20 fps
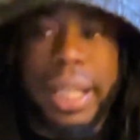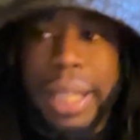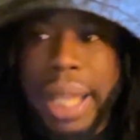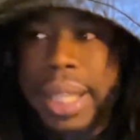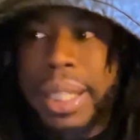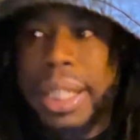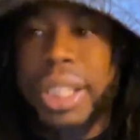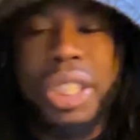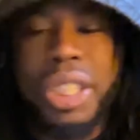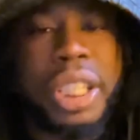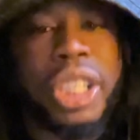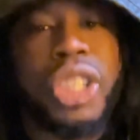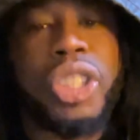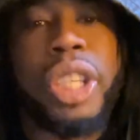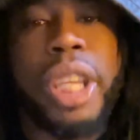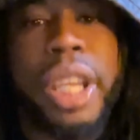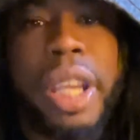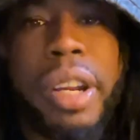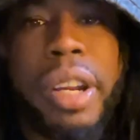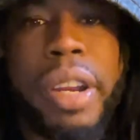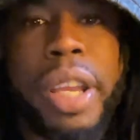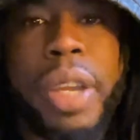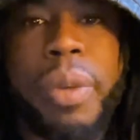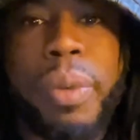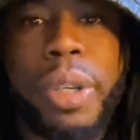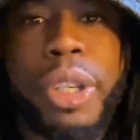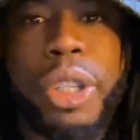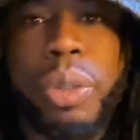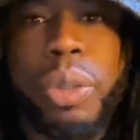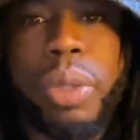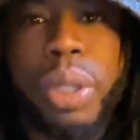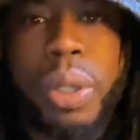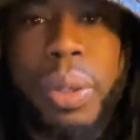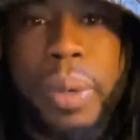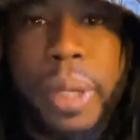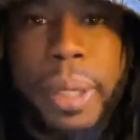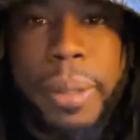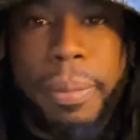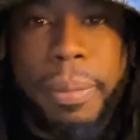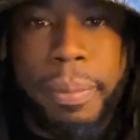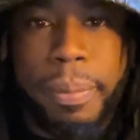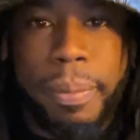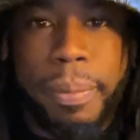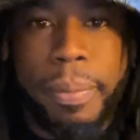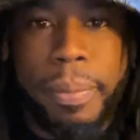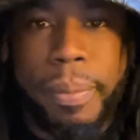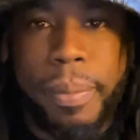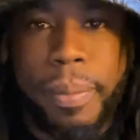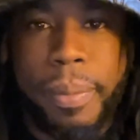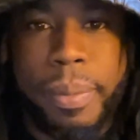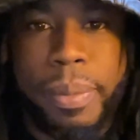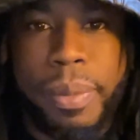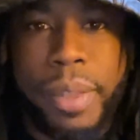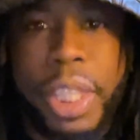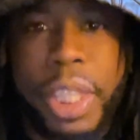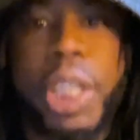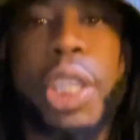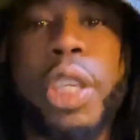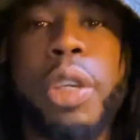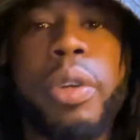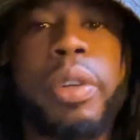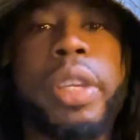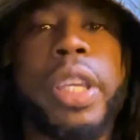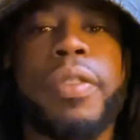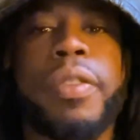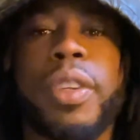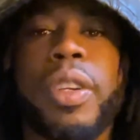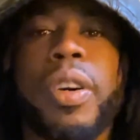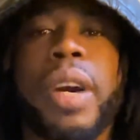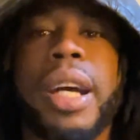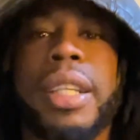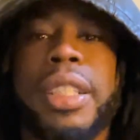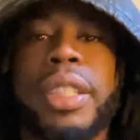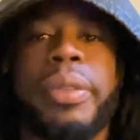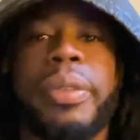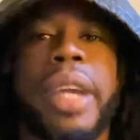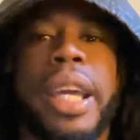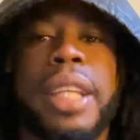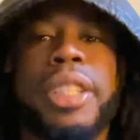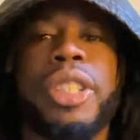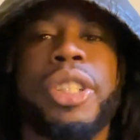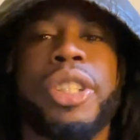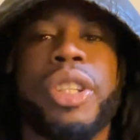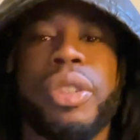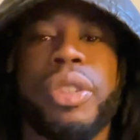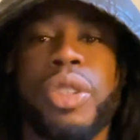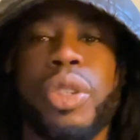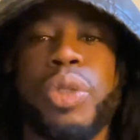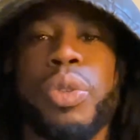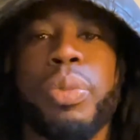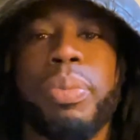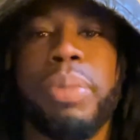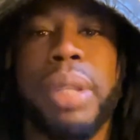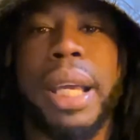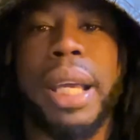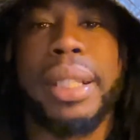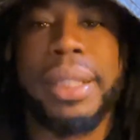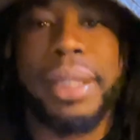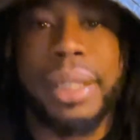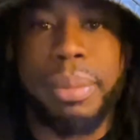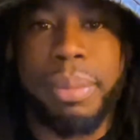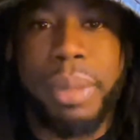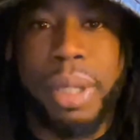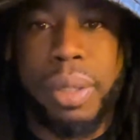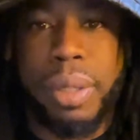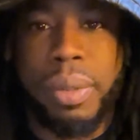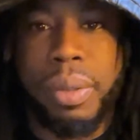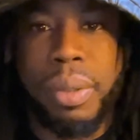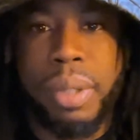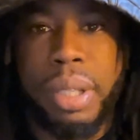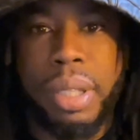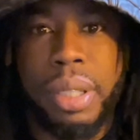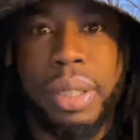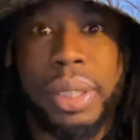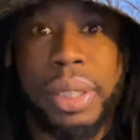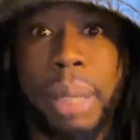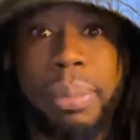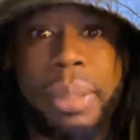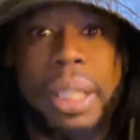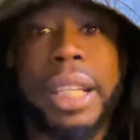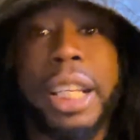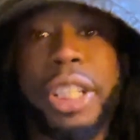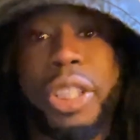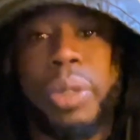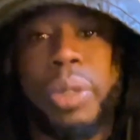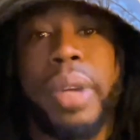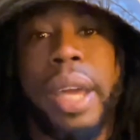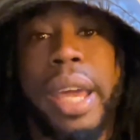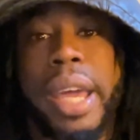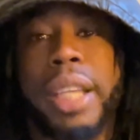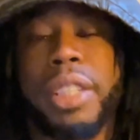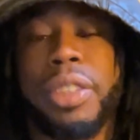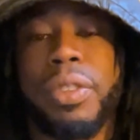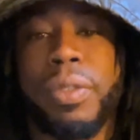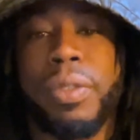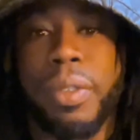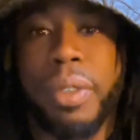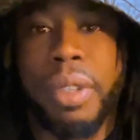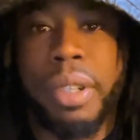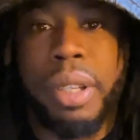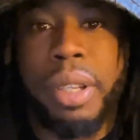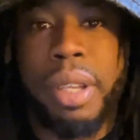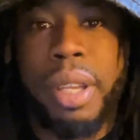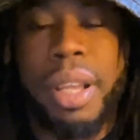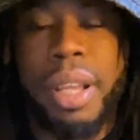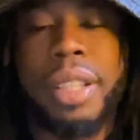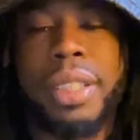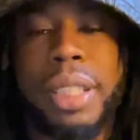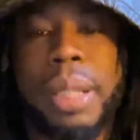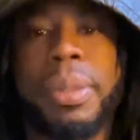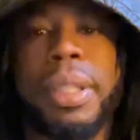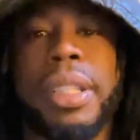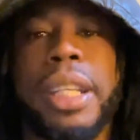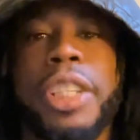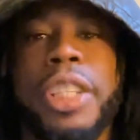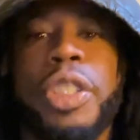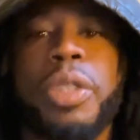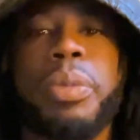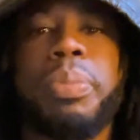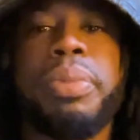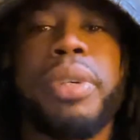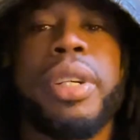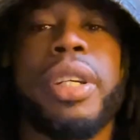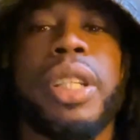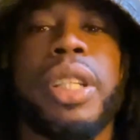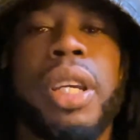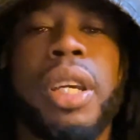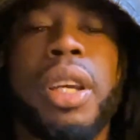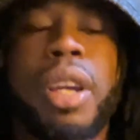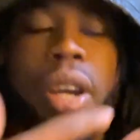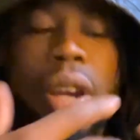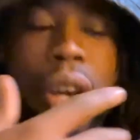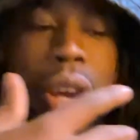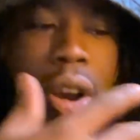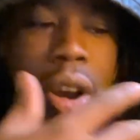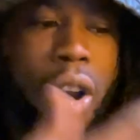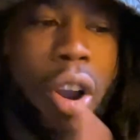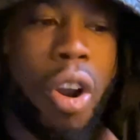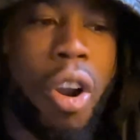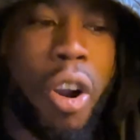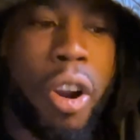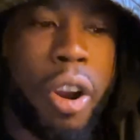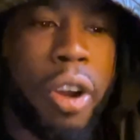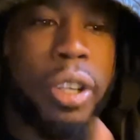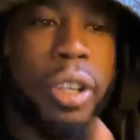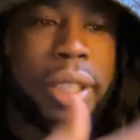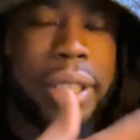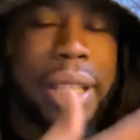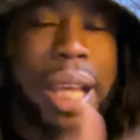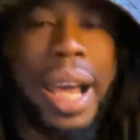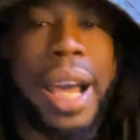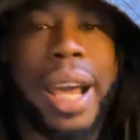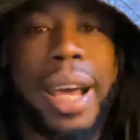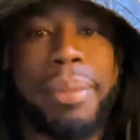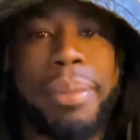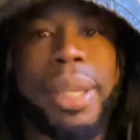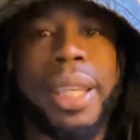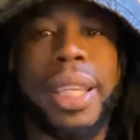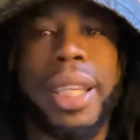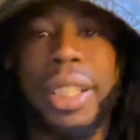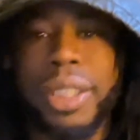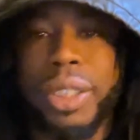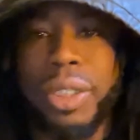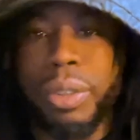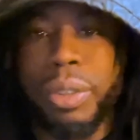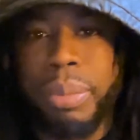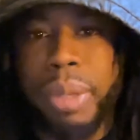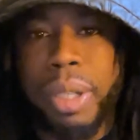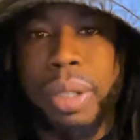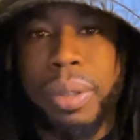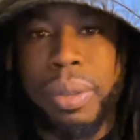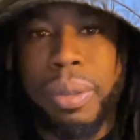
Like, the shit is here, and what are you doing? You don't even know how to react to your new blessing, bro. Something that you asked for. Something that you put hard time into, bro.